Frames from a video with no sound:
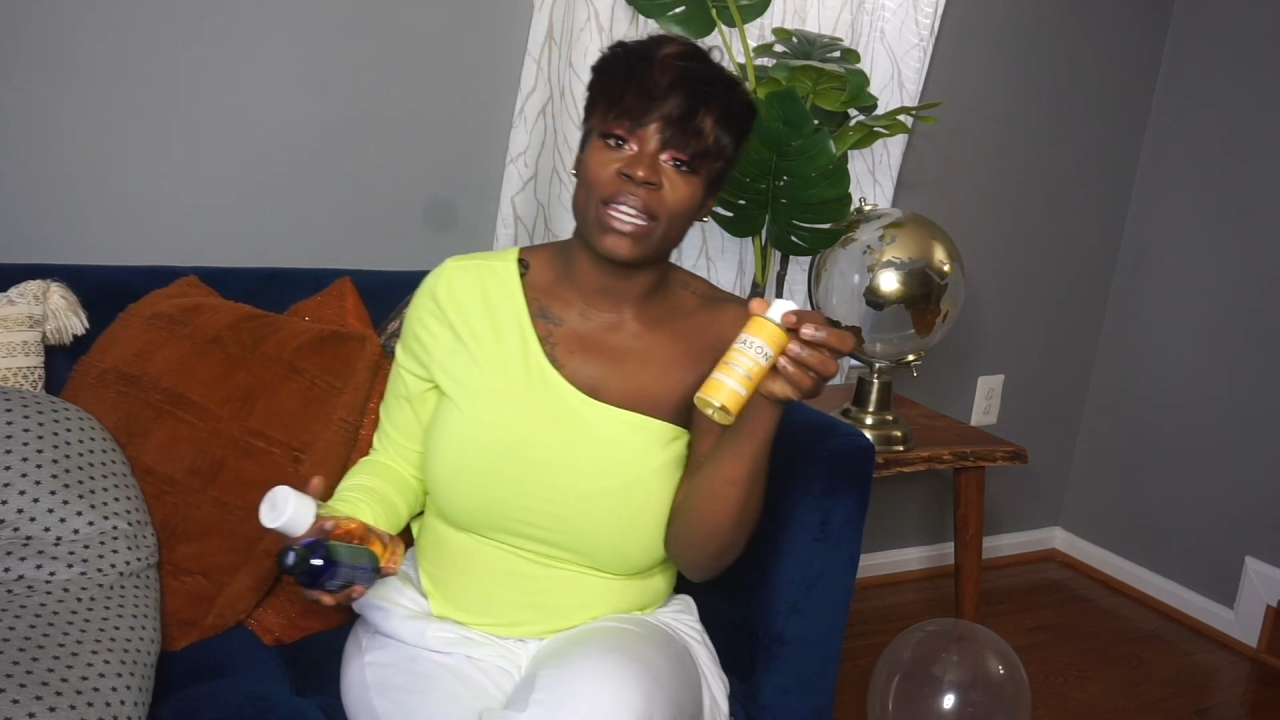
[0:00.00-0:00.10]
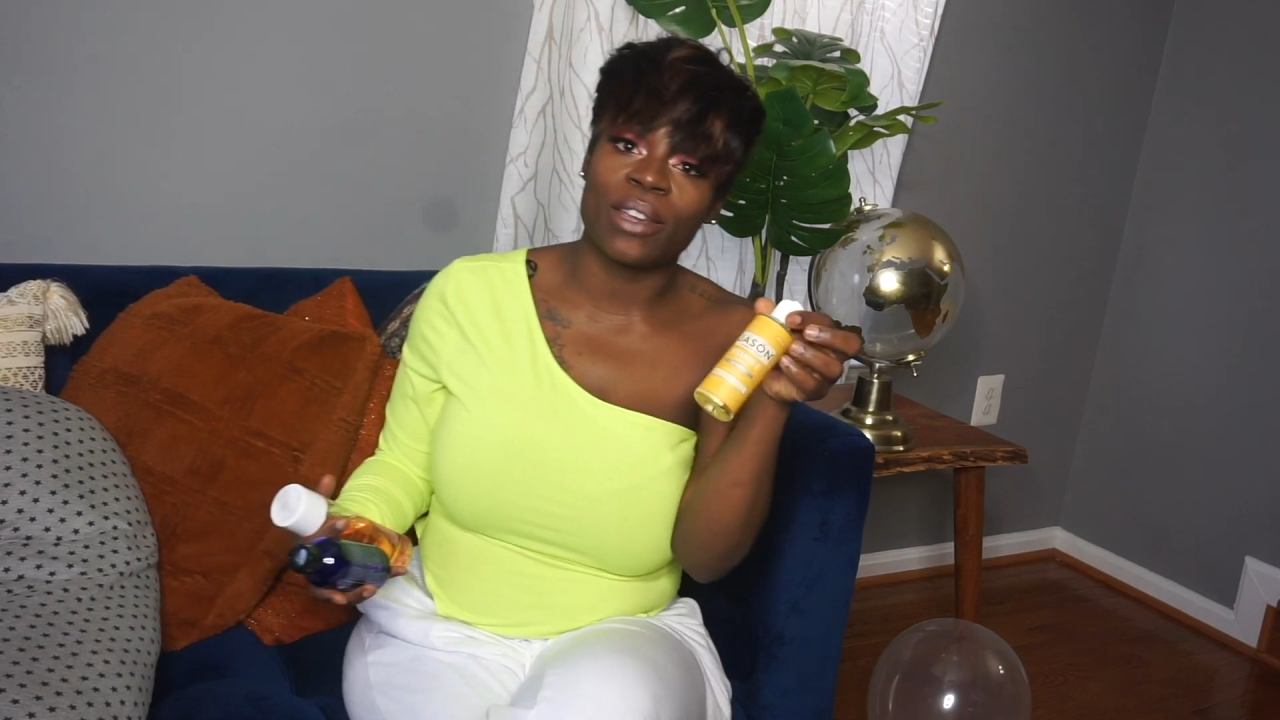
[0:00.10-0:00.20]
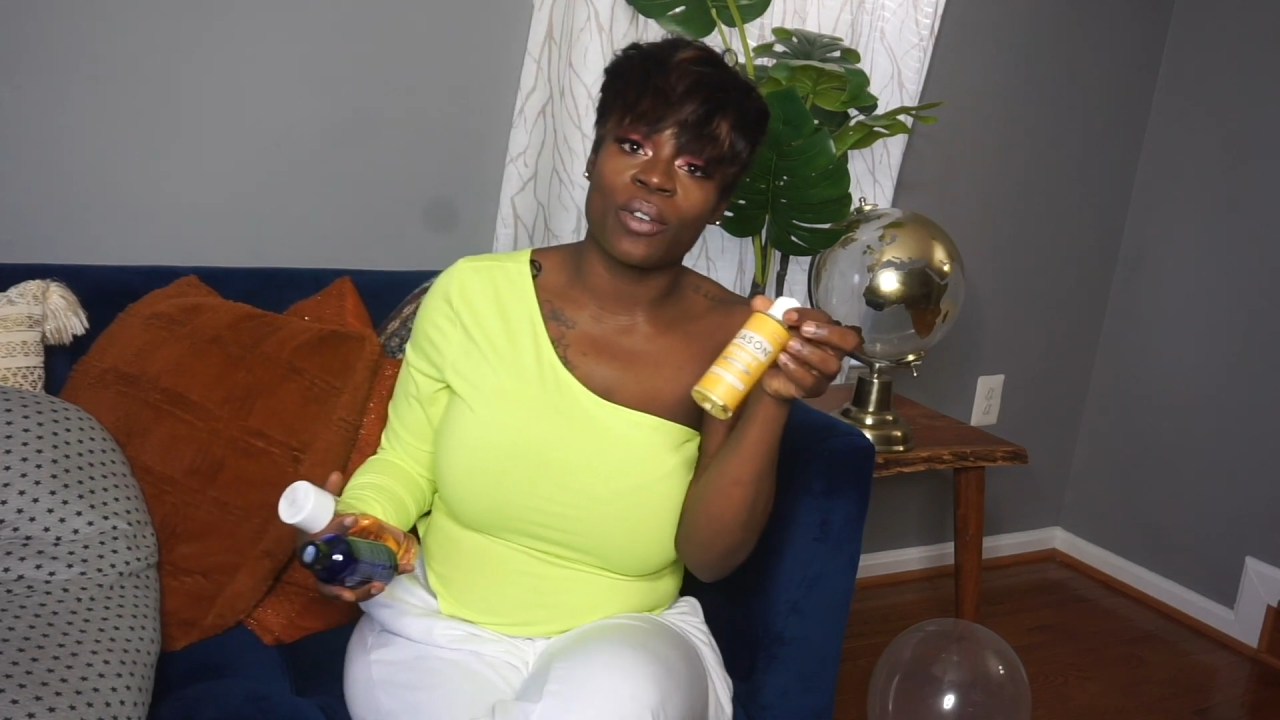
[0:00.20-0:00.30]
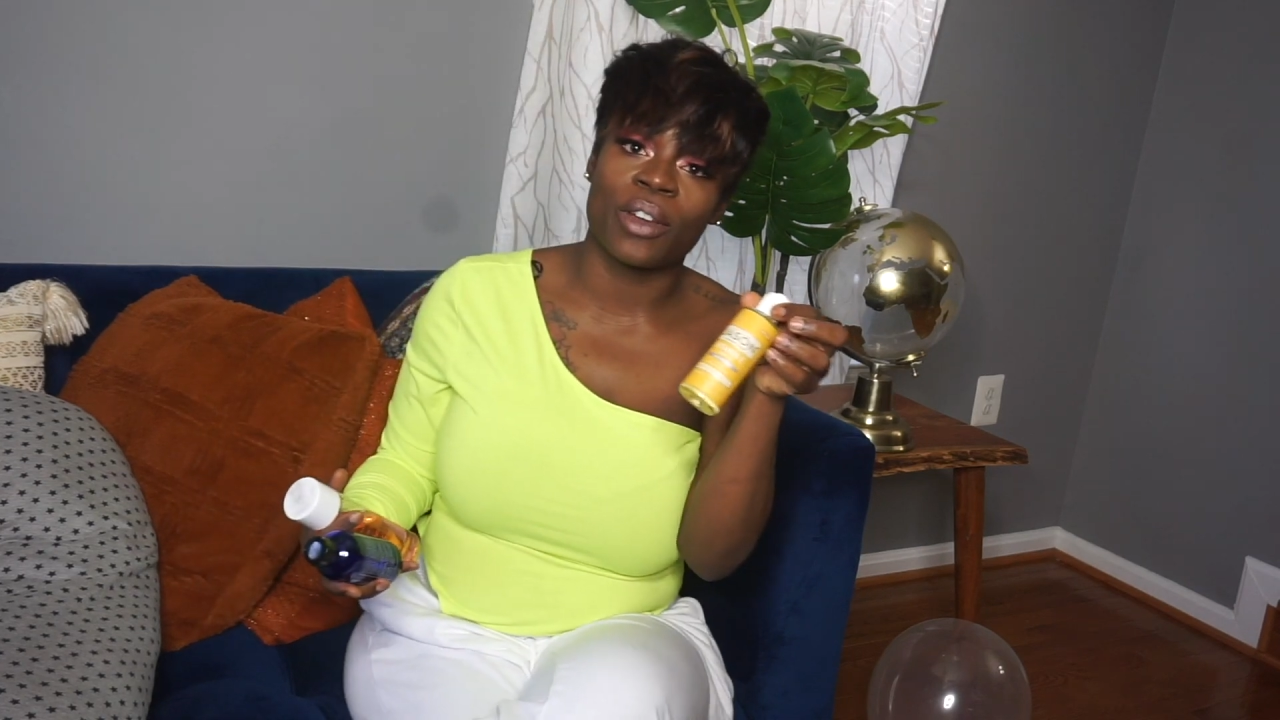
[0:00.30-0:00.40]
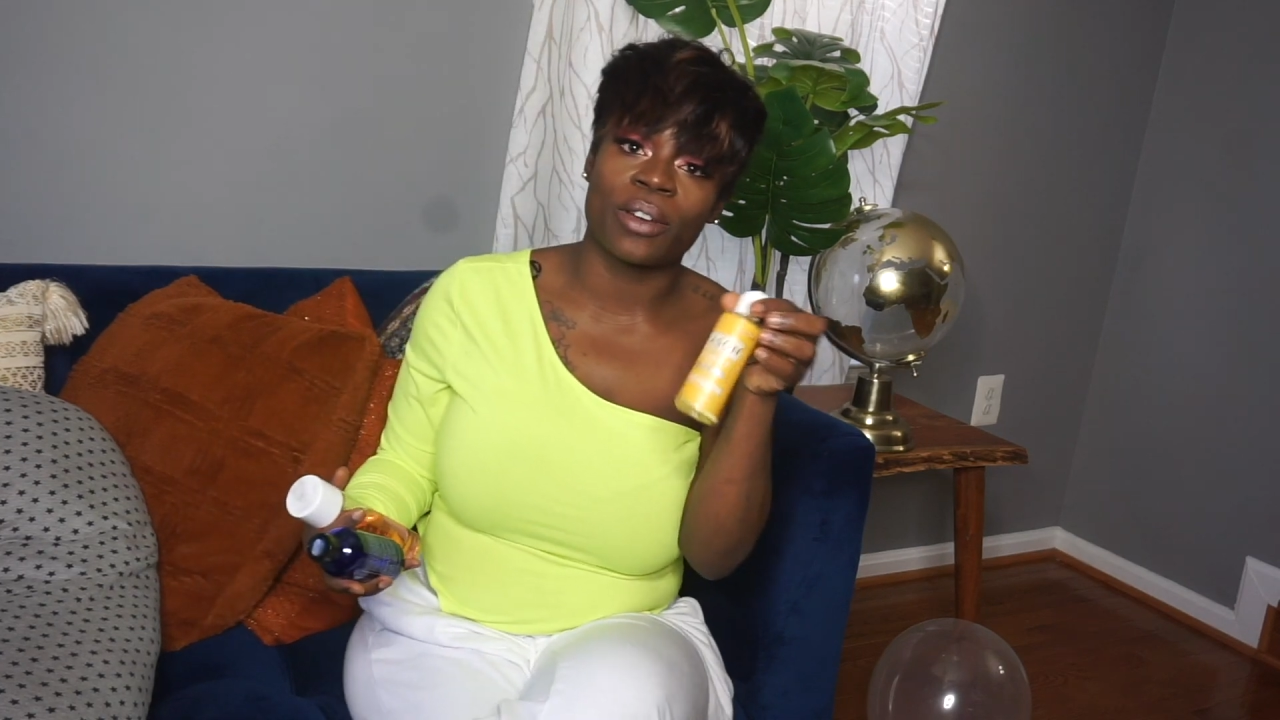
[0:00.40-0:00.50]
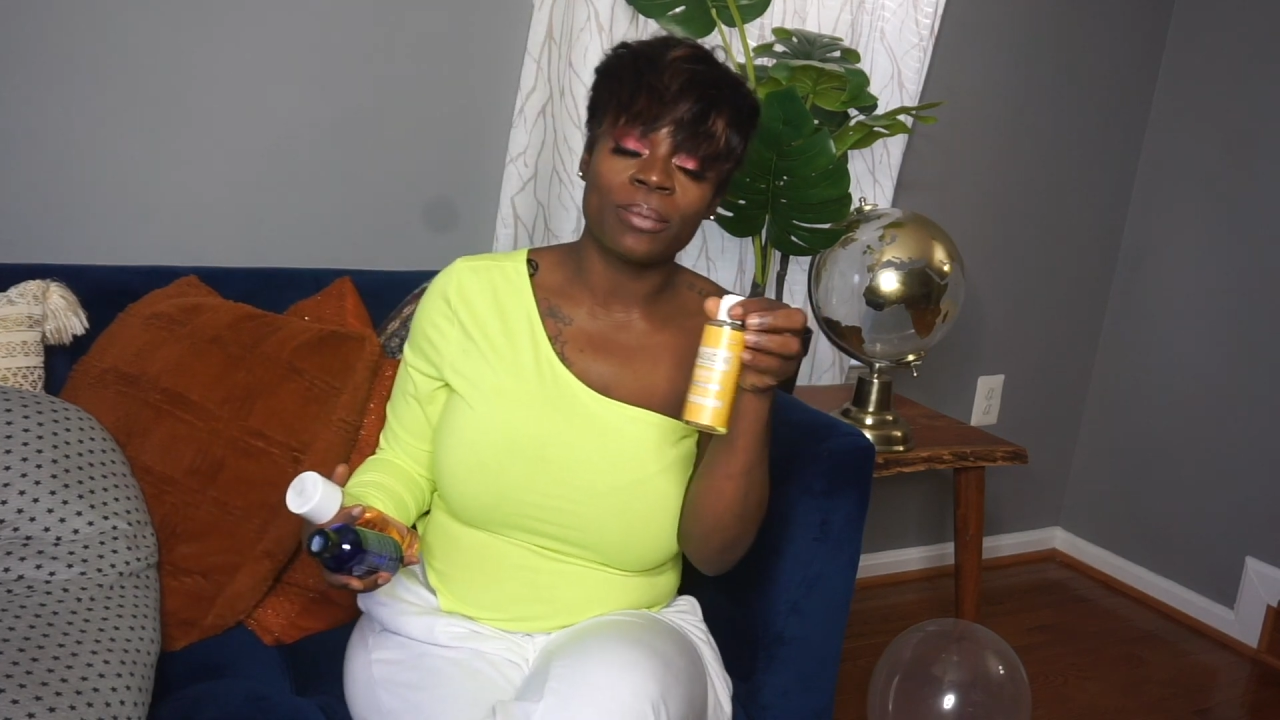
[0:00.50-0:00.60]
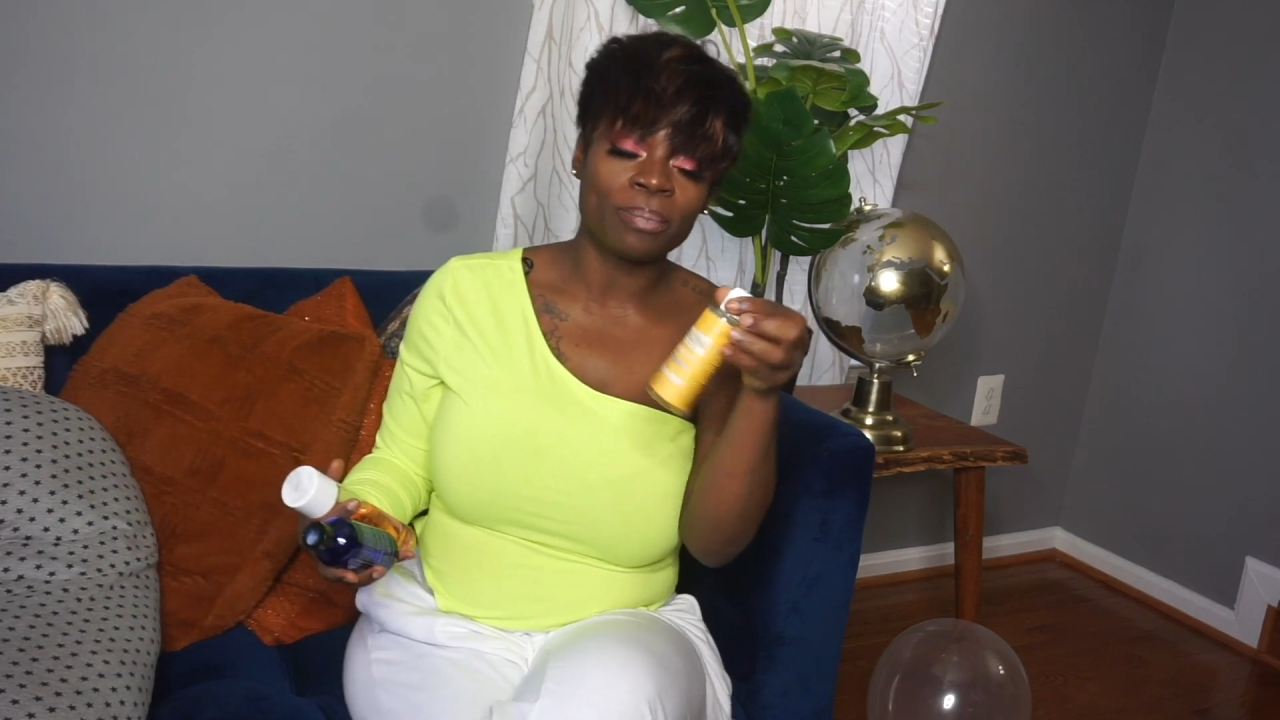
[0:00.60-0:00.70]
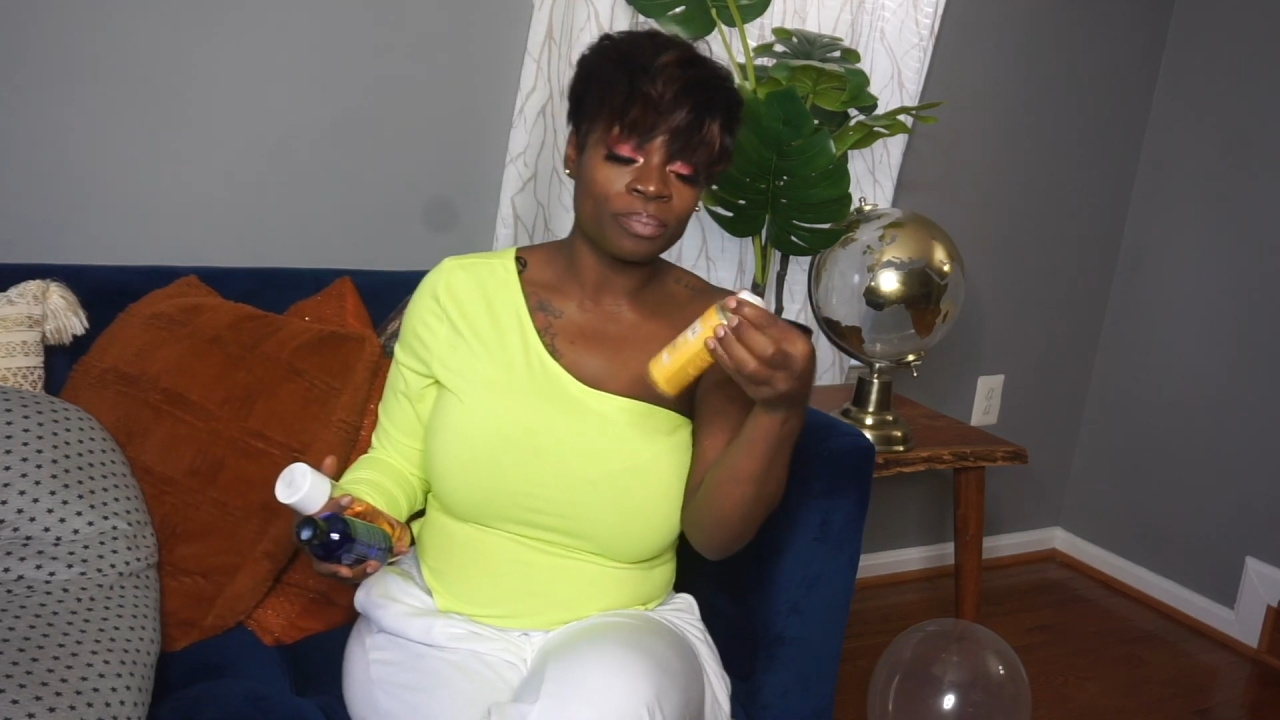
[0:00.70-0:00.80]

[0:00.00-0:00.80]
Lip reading: E oil,